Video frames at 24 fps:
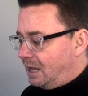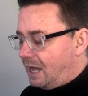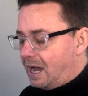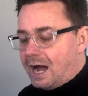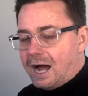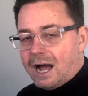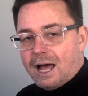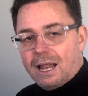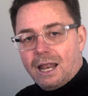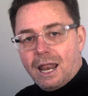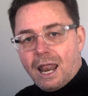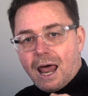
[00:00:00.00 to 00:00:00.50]

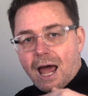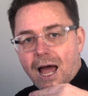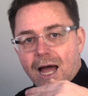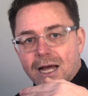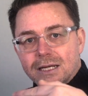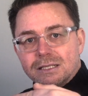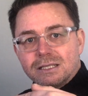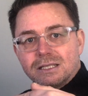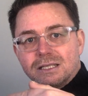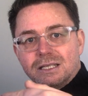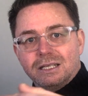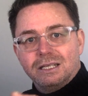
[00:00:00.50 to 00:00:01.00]
are
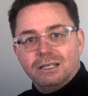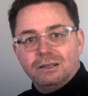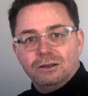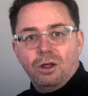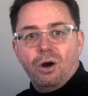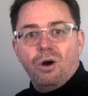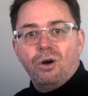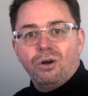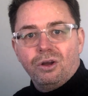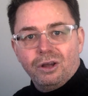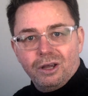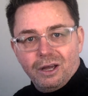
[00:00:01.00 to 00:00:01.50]
lasting
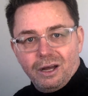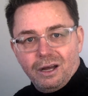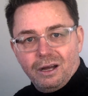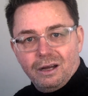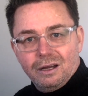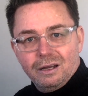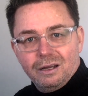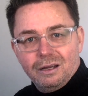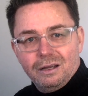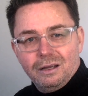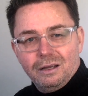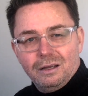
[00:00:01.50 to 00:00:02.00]
longer.
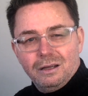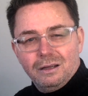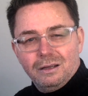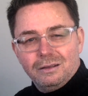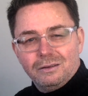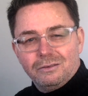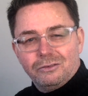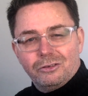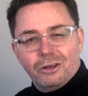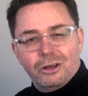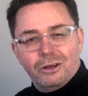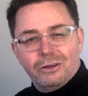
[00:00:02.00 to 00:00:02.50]

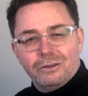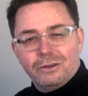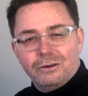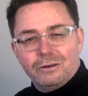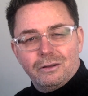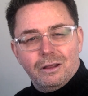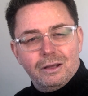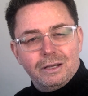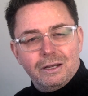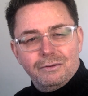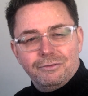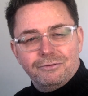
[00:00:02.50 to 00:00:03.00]
So they're
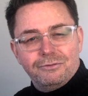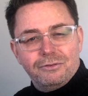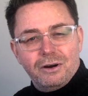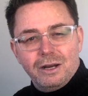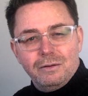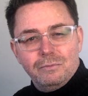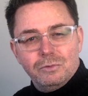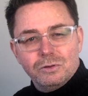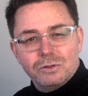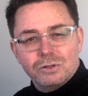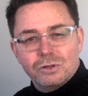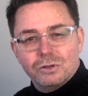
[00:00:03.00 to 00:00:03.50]
like a
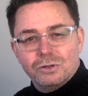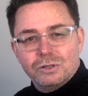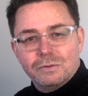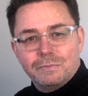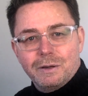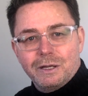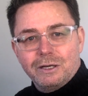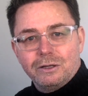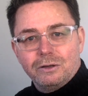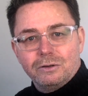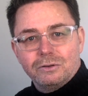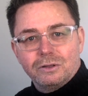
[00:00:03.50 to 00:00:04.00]
frame or two
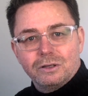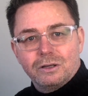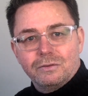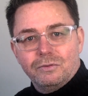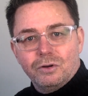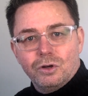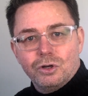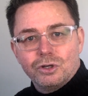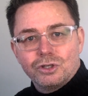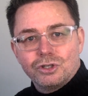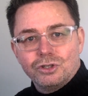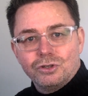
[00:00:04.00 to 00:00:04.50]
depending on the
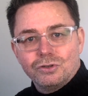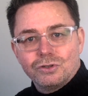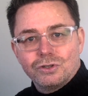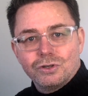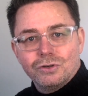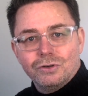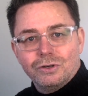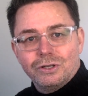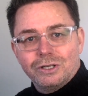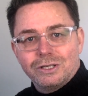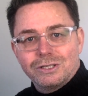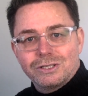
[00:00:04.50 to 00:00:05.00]
conversion you're
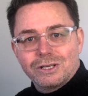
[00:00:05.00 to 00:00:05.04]
doing.